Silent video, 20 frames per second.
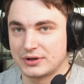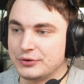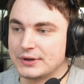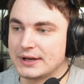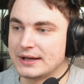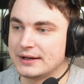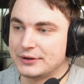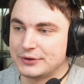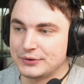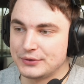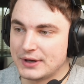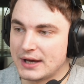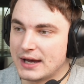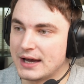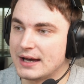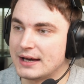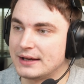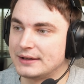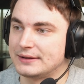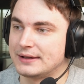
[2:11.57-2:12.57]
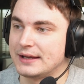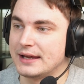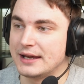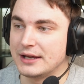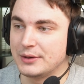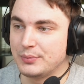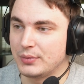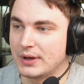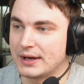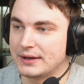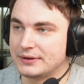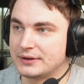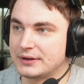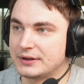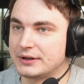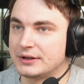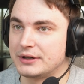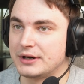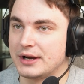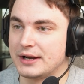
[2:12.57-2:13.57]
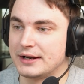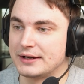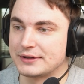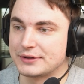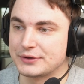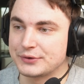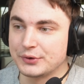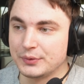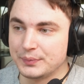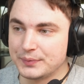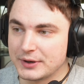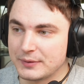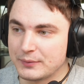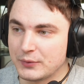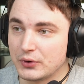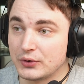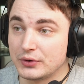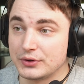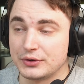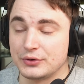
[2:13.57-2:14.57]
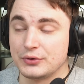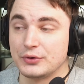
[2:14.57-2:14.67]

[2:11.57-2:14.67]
you can do that in Blender in a sculpting mode.